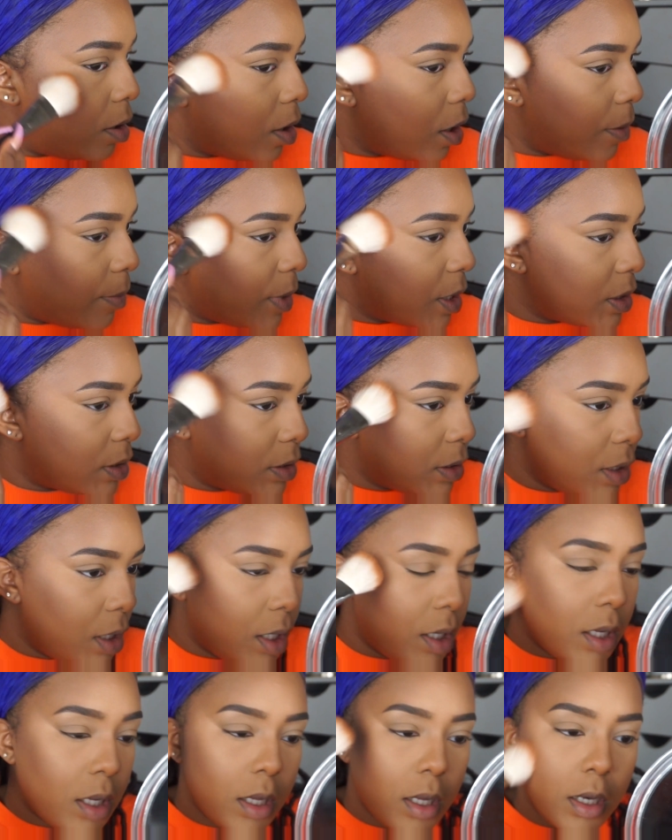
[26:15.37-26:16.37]
Like, my
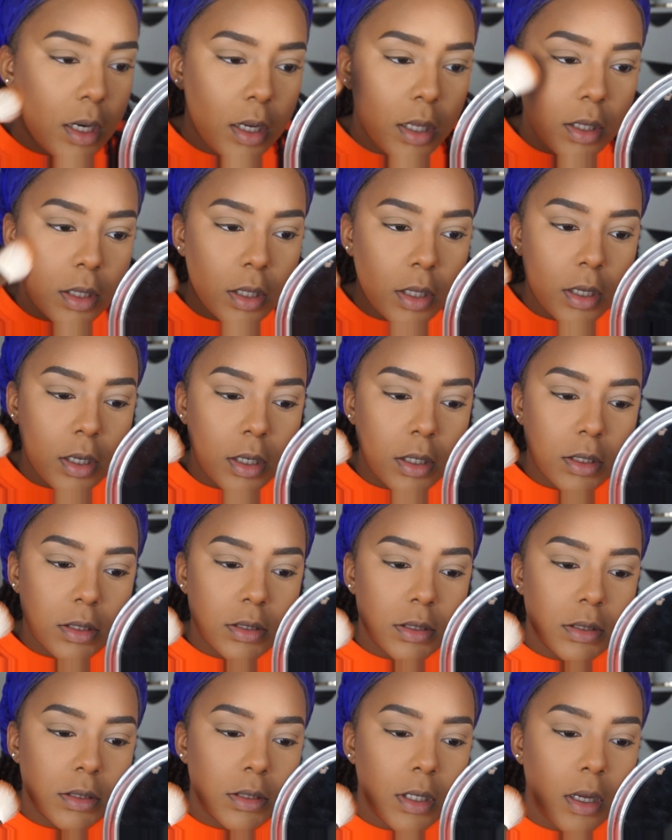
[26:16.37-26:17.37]
skin
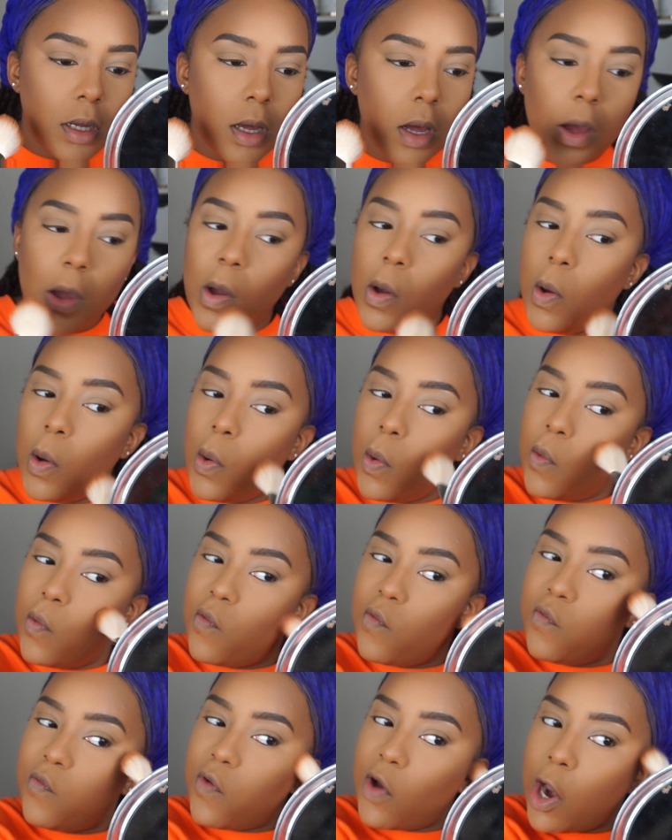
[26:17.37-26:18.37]
looks
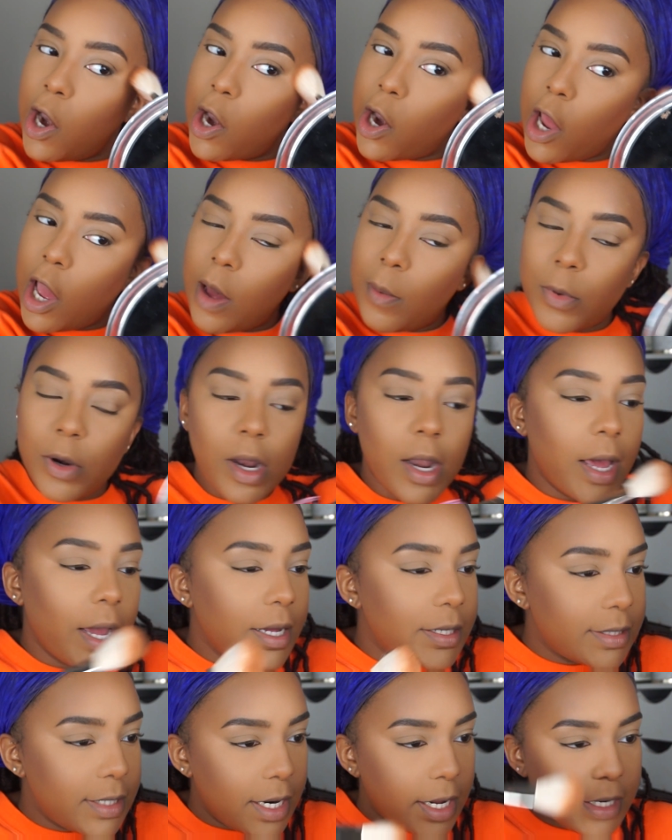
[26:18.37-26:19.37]
phenomenal.
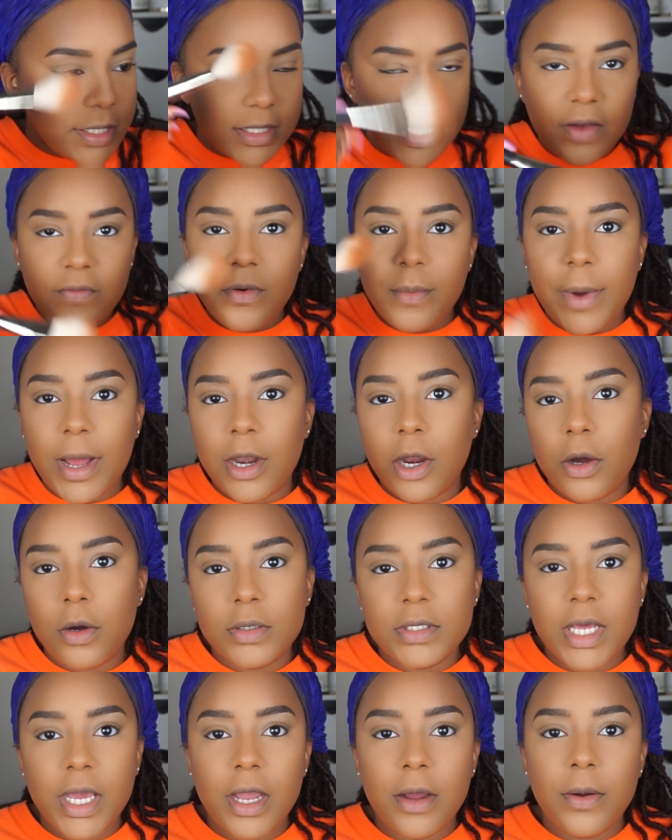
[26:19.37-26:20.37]
Like I said, except for my
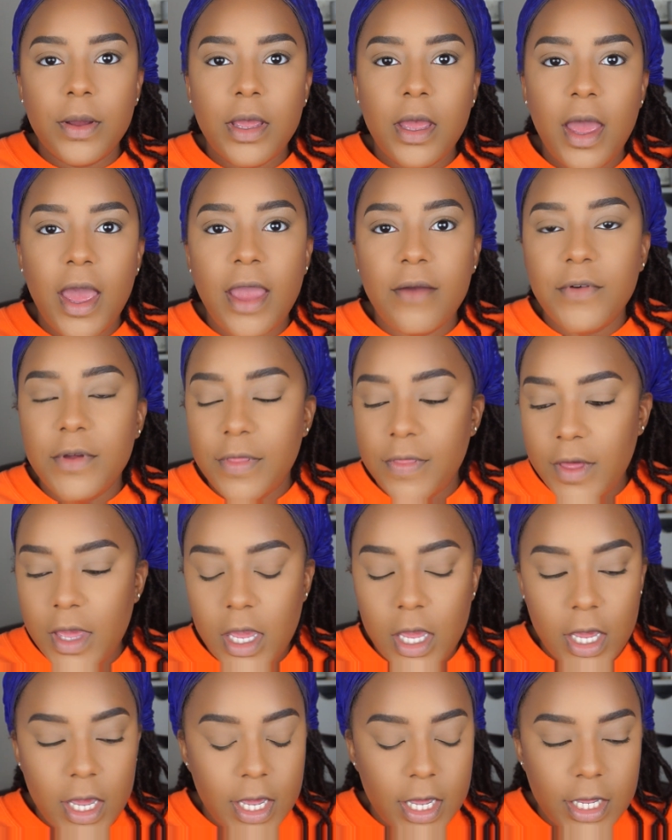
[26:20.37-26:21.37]
nose area,
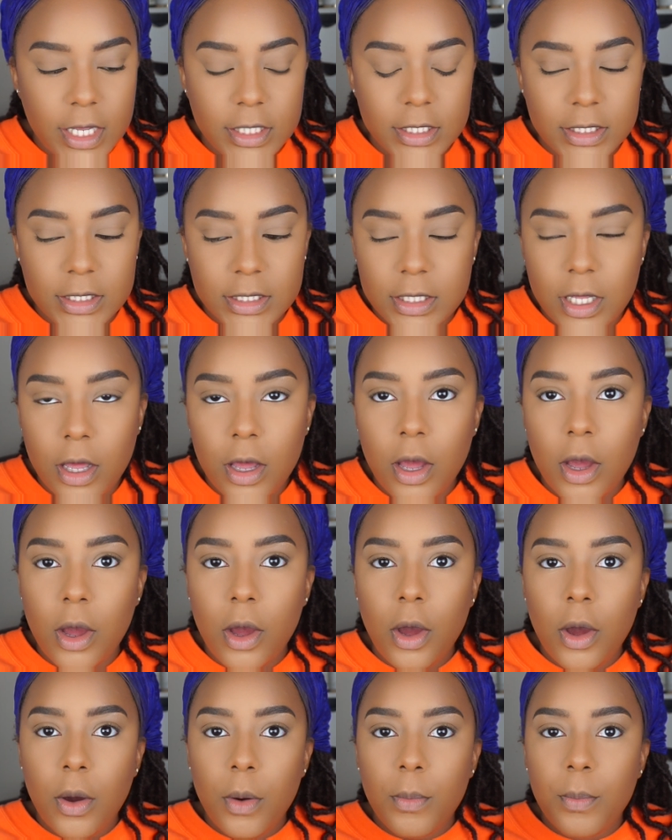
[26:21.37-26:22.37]
everything is
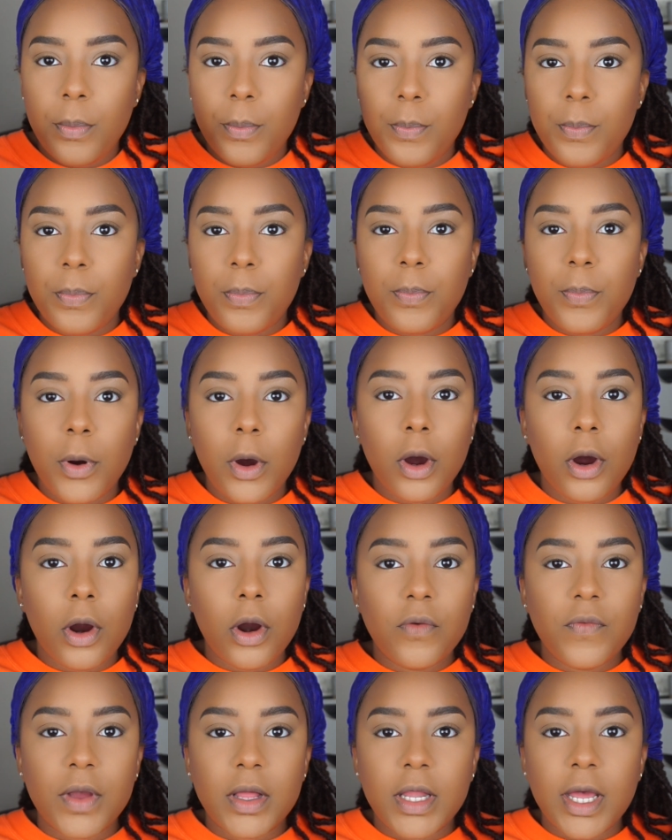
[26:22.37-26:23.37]

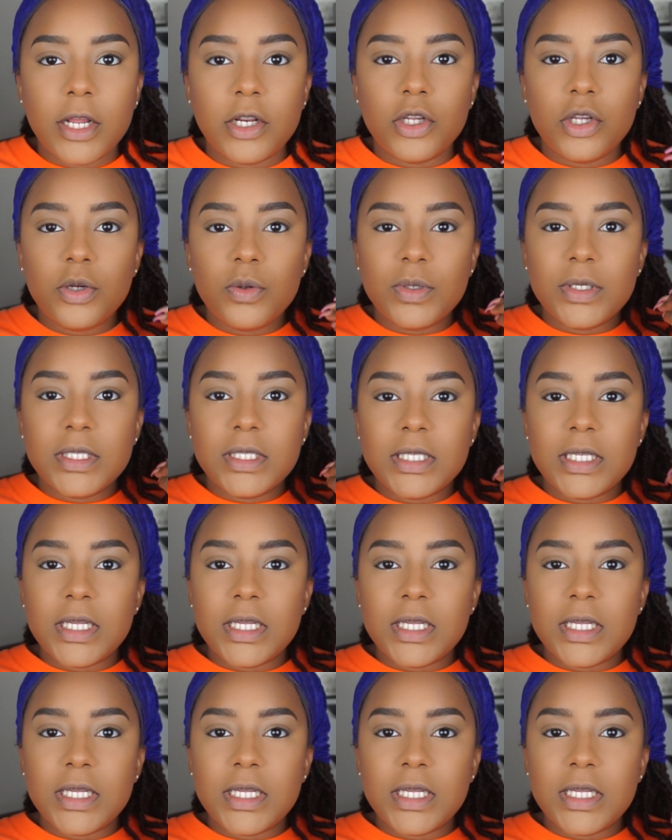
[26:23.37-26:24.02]
perfect. Like, do you